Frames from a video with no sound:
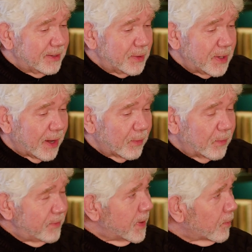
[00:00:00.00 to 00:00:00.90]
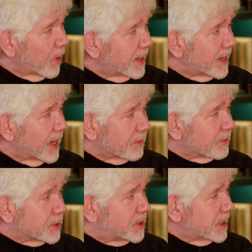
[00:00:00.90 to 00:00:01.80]
we've been working together
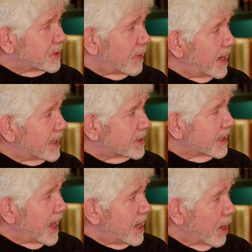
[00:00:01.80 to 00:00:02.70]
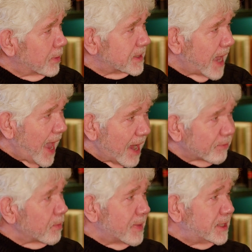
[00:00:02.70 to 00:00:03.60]
for 6 months and no one's
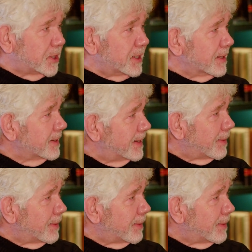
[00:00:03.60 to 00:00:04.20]
ever mentioned